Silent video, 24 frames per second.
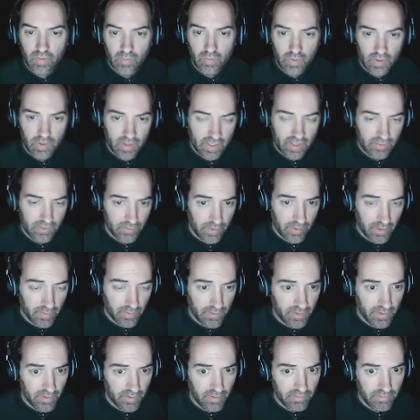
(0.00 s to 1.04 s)
Well, as we go
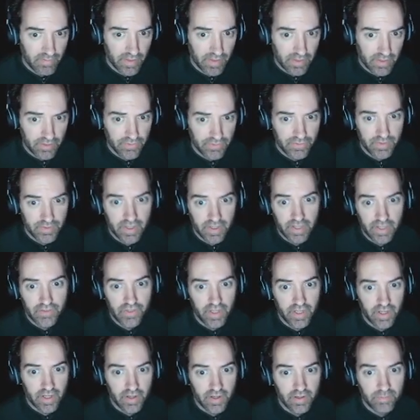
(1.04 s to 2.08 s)
into the final stretch
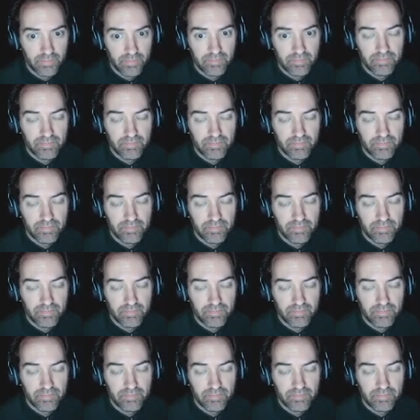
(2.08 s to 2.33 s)
here,